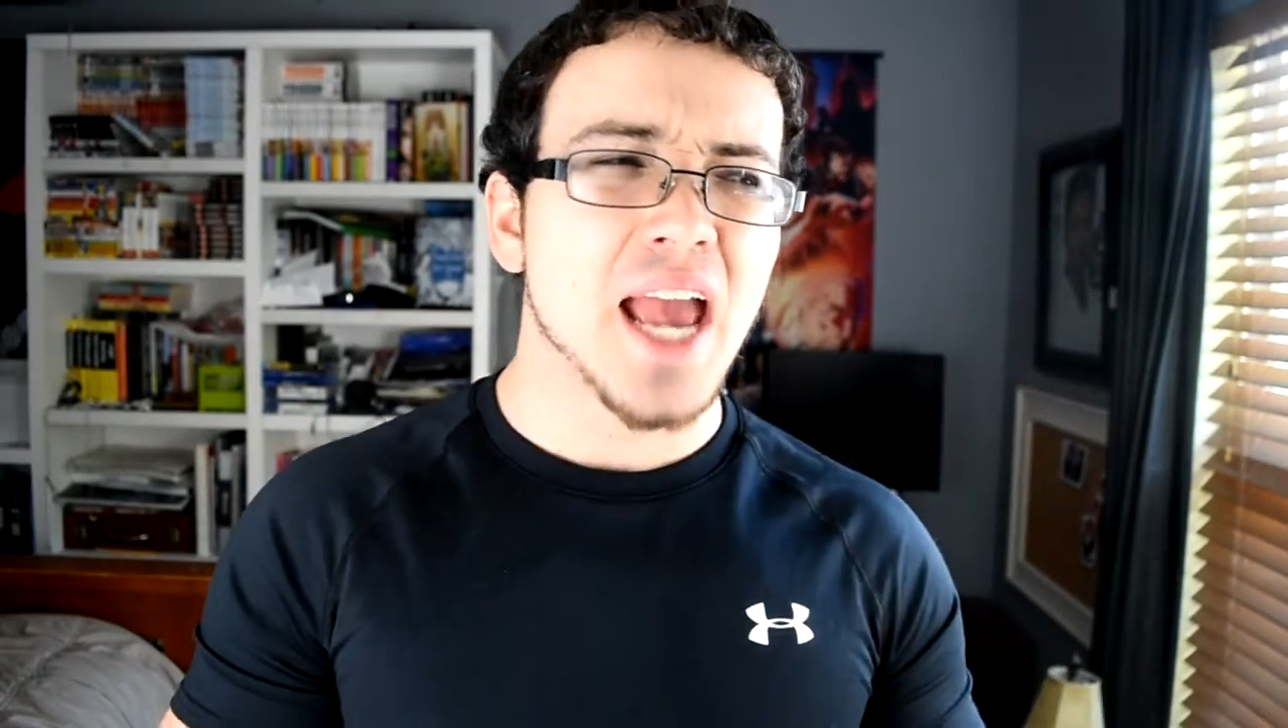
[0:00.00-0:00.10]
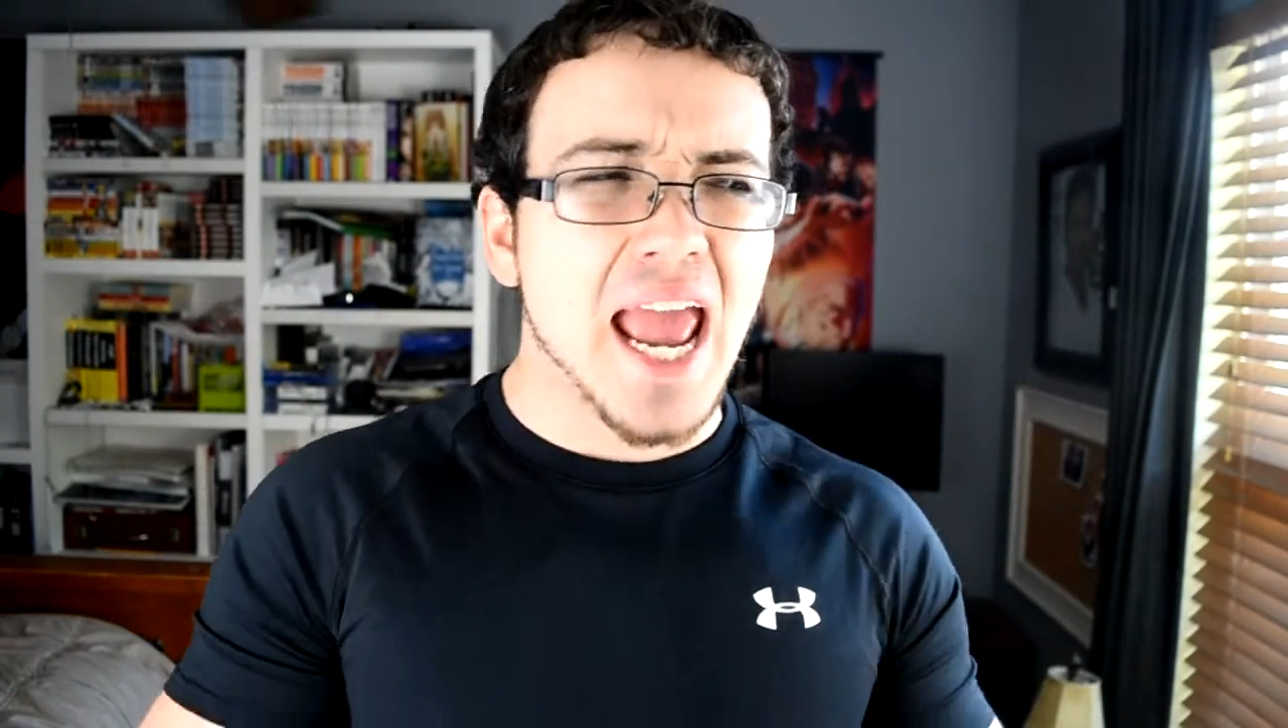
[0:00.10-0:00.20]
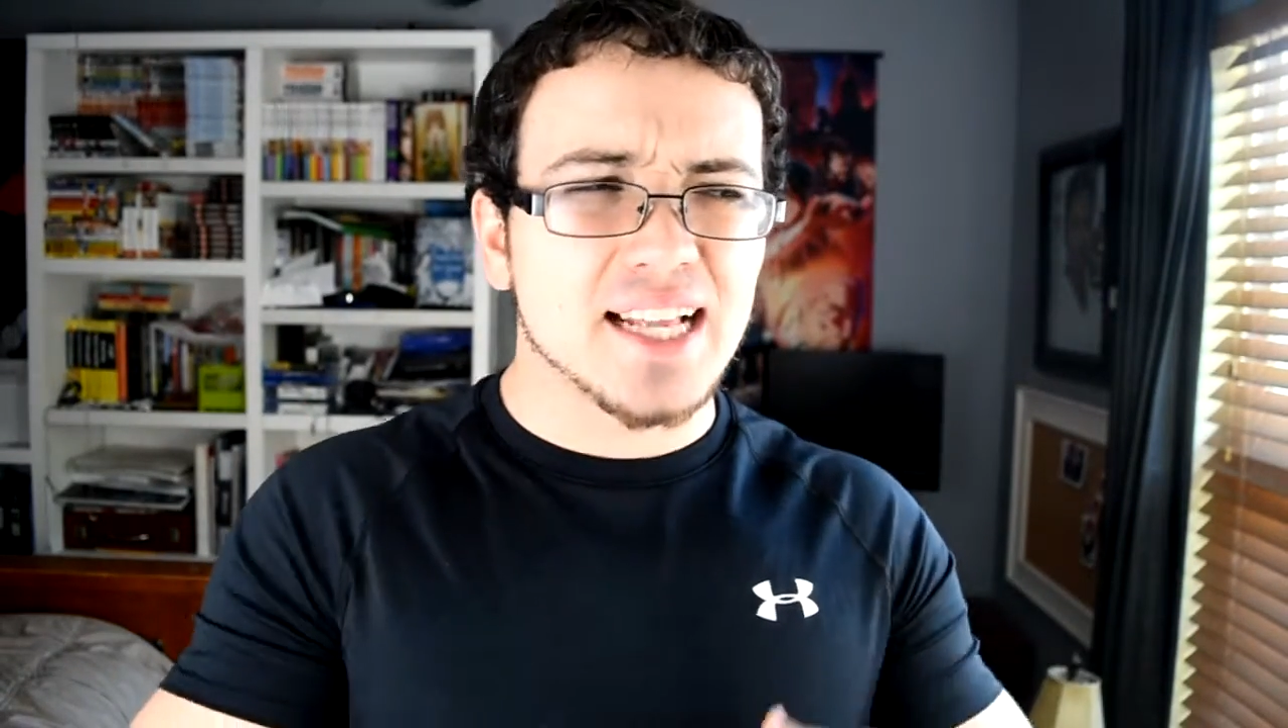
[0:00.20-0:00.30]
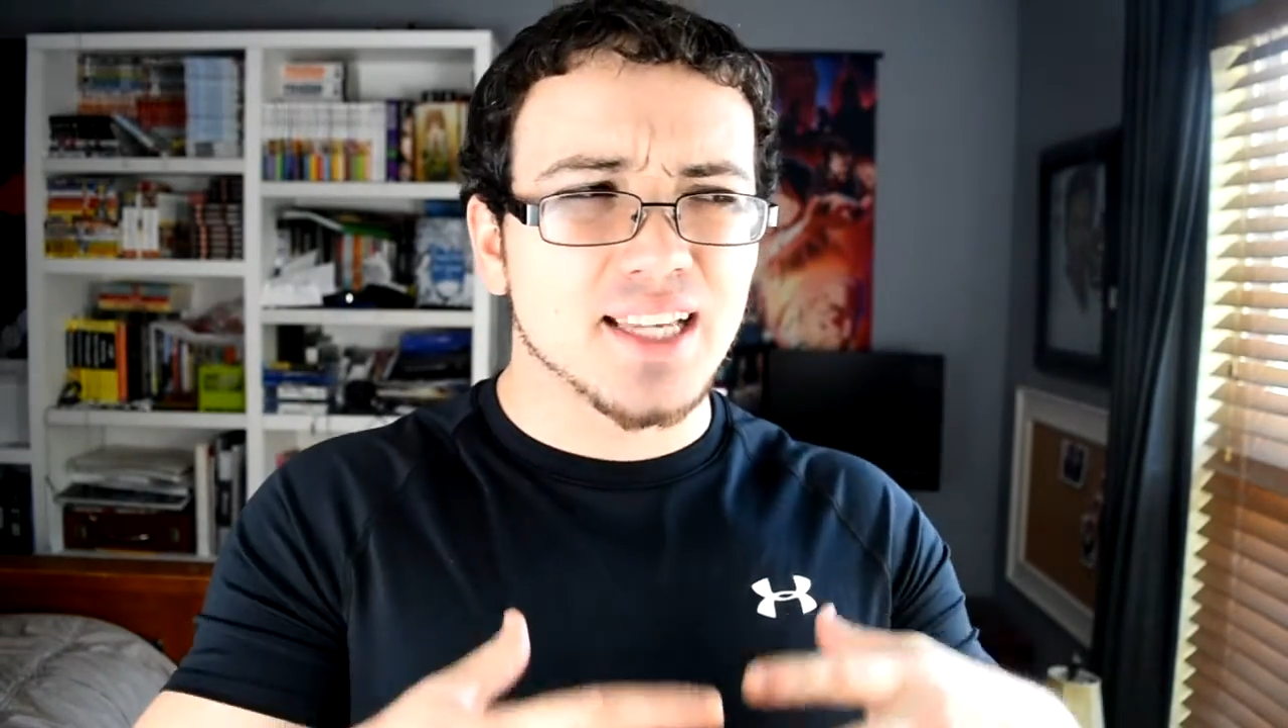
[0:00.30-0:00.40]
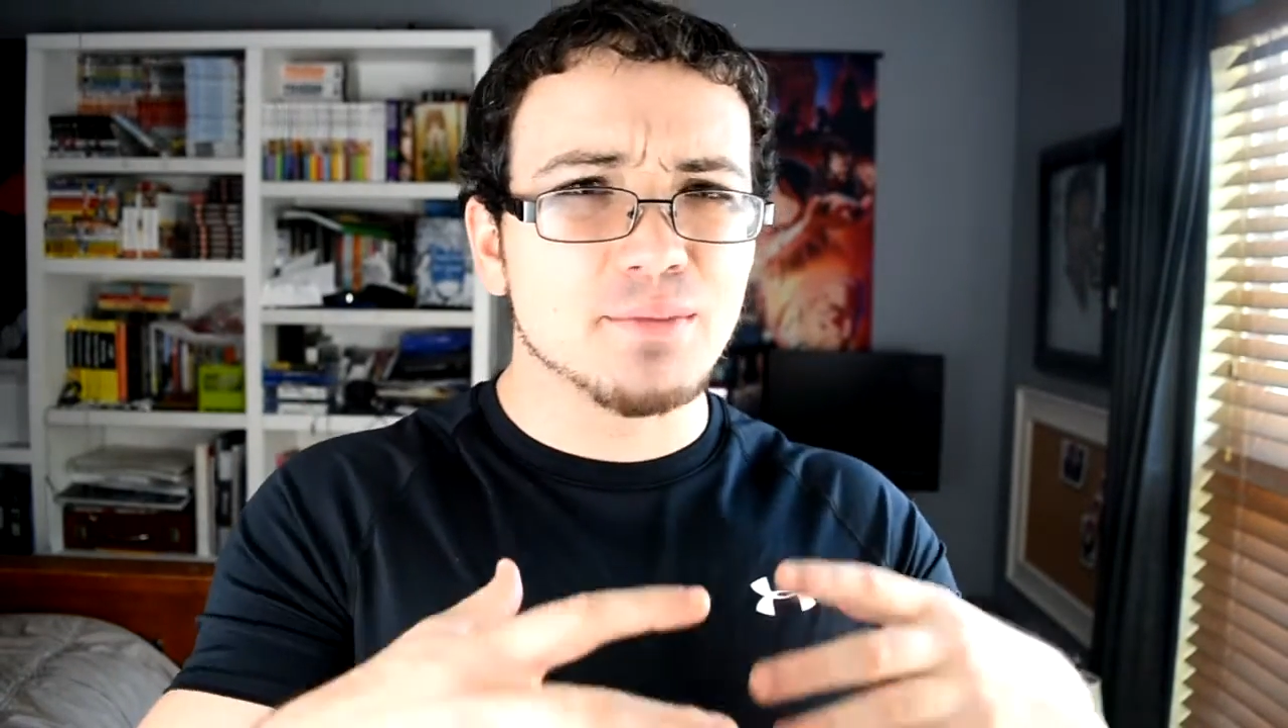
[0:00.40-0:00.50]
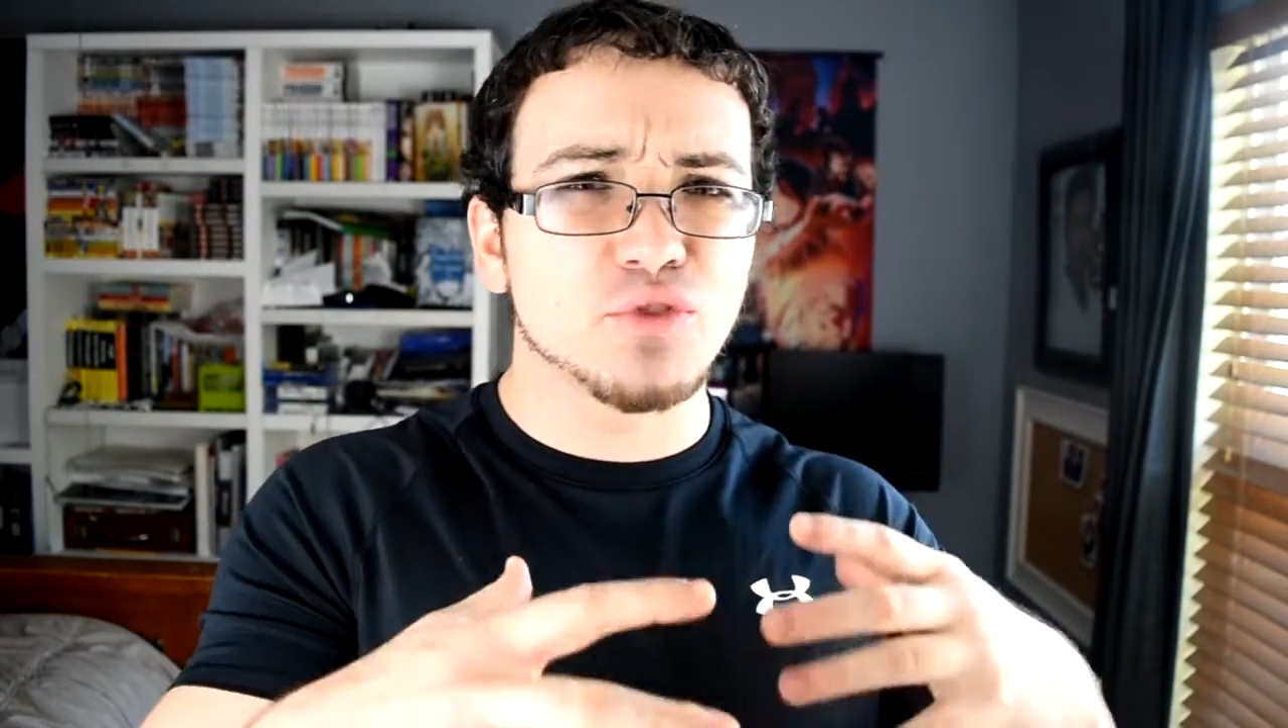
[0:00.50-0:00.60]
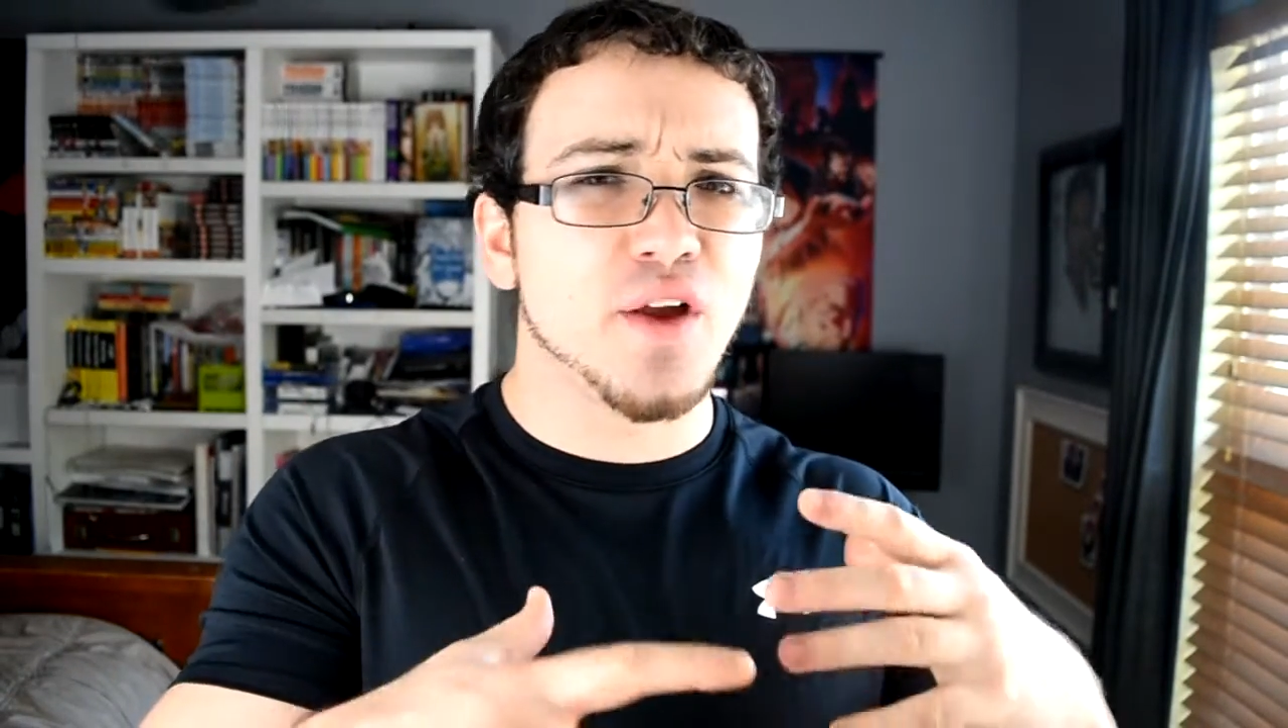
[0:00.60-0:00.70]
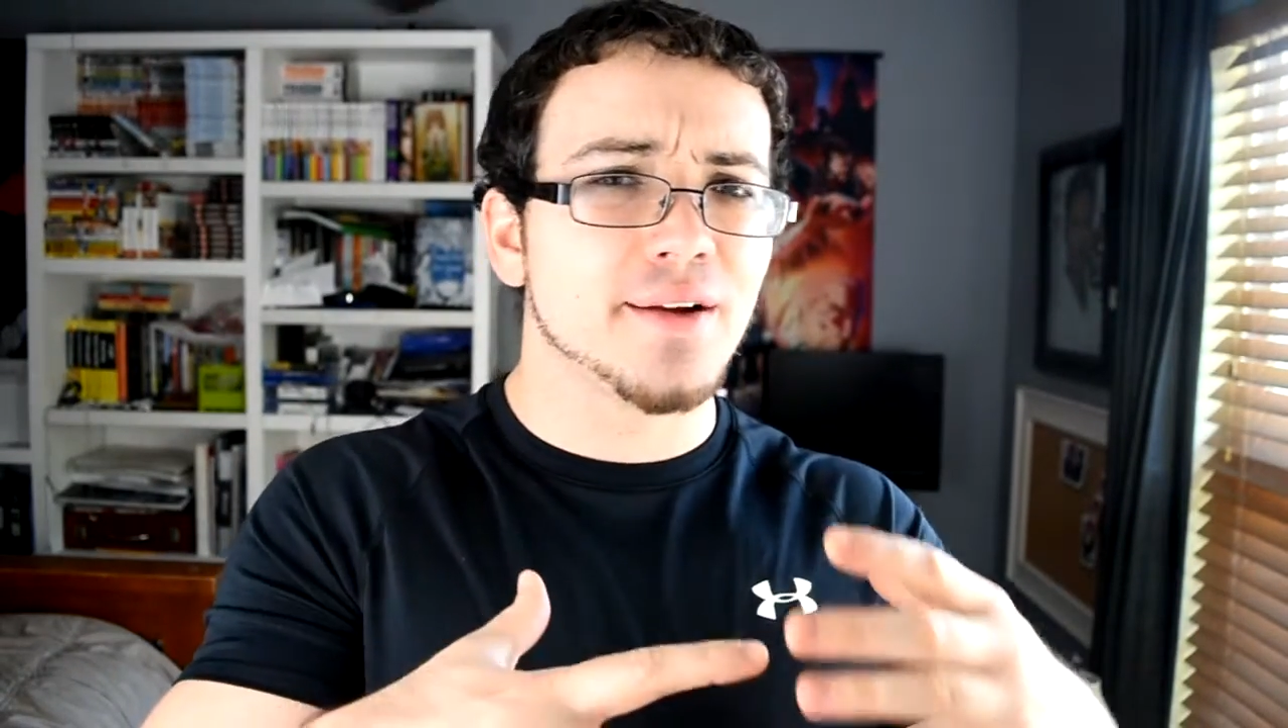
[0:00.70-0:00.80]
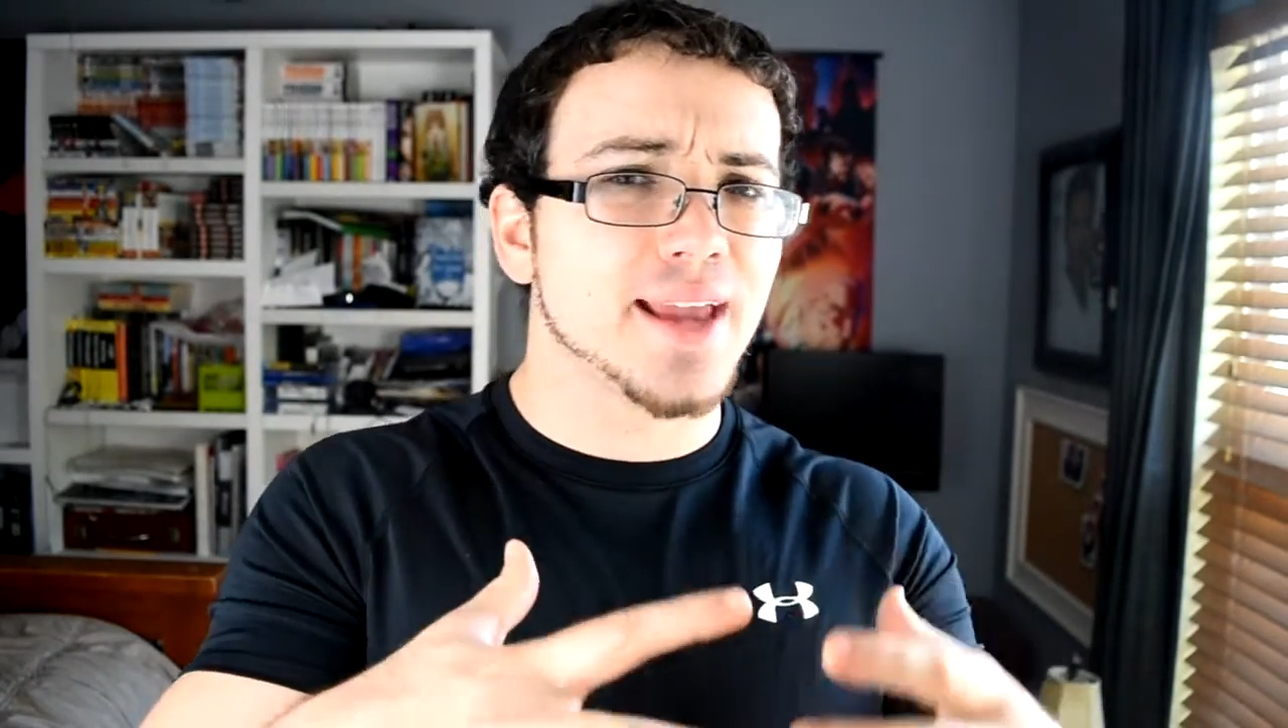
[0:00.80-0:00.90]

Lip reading: It seems very